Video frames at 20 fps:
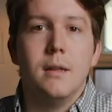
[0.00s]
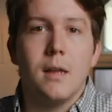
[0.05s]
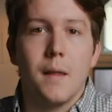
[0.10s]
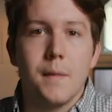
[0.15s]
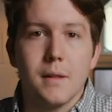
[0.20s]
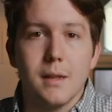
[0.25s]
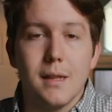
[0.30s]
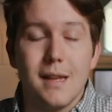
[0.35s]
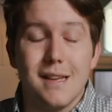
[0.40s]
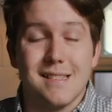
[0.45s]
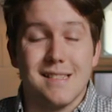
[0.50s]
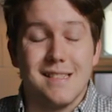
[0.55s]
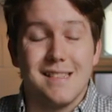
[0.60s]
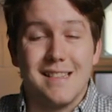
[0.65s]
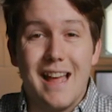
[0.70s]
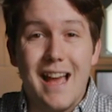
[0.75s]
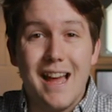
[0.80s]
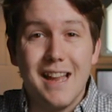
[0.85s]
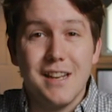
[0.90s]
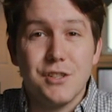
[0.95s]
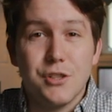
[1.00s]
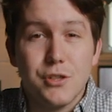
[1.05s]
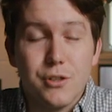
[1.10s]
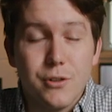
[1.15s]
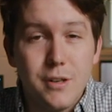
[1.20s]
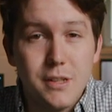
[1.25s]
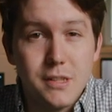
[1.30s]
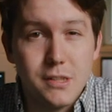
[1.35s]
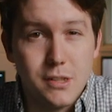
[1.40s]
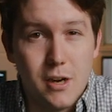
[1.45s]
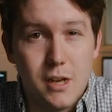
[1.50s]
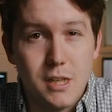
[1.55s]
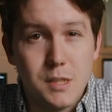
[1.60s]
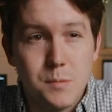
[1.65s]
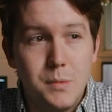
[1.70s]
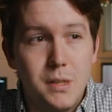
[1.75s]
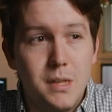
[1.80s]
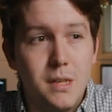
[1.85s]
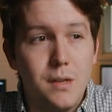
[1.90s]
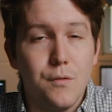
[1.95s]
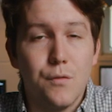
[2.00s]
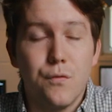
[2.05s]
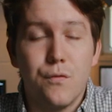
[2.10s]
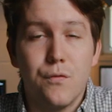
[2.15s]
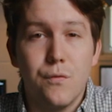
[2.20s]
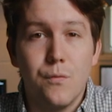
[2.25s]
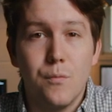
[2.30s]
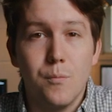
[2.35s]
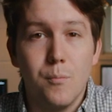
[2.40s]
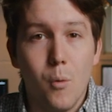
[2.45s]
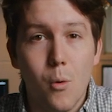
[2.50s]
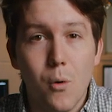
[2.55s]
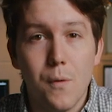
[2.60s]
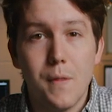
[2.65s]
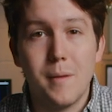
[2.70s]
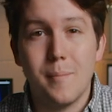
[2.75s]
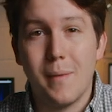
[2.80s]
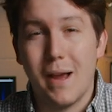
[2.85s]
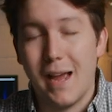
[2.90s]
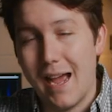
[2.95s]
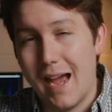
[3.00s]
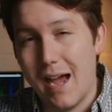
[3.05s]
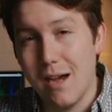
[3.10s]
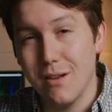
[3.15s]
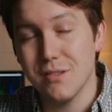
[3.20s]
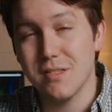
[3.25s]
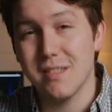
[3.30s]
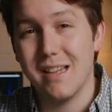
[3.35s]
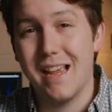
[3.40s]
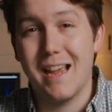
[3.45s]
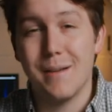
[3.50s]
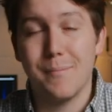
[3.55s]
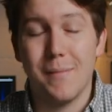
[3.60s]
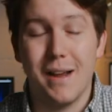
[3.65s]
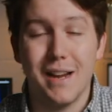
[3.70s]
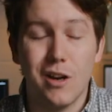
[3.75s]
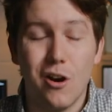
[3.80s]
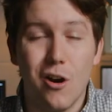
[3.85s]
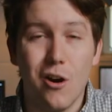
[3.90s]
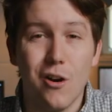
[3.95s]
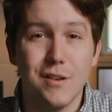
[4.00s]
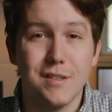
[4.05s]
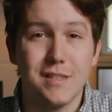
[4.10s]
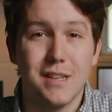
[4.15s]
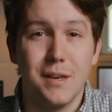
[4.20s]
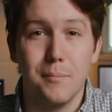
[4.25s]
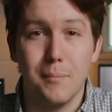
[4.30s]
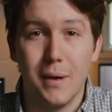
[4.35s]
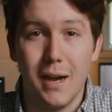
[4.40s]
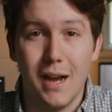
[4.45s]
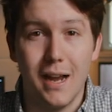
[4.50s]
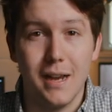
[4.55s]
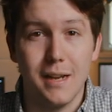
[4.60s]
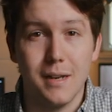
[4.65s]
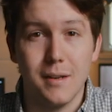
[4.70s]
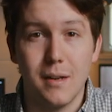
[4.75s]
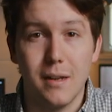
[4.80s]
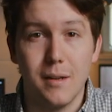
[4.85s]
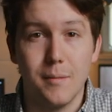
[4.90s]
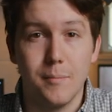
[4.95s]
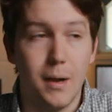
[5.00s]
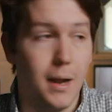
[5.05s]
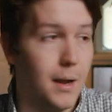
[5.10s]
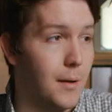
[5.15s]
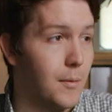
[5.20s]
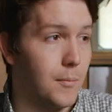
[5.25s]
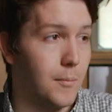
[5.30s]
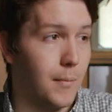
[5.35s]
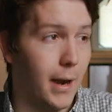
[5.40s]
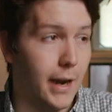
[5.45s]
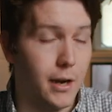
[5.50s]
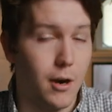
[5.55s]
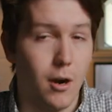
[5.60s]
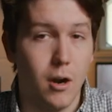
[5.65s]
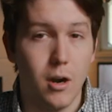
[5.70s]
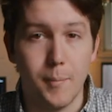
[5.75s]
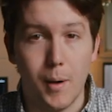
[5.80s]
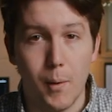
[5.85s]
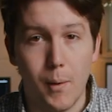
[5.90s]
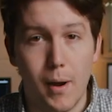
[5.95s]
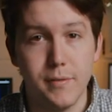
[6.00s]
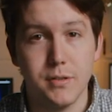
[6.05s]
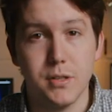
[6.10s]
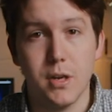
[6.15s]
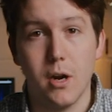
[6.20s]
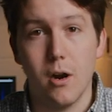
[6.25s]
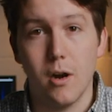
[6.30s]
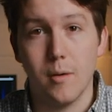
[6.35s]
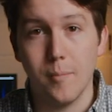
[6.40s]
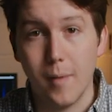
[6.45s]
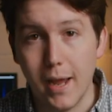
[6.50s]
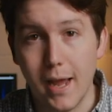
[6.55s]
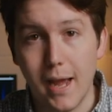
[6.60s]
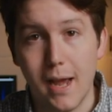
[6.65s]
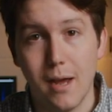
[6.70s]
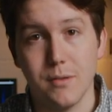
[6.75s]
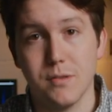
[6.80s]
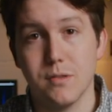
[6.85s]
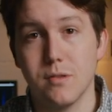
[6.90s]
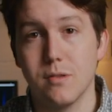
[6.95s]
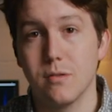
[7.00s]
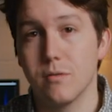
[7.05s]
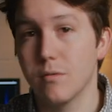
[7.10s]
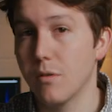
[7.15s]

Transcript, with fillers: Nonetheless, that insurance cost me more than my house and my cars combined. My, my car, my wife's car, my house,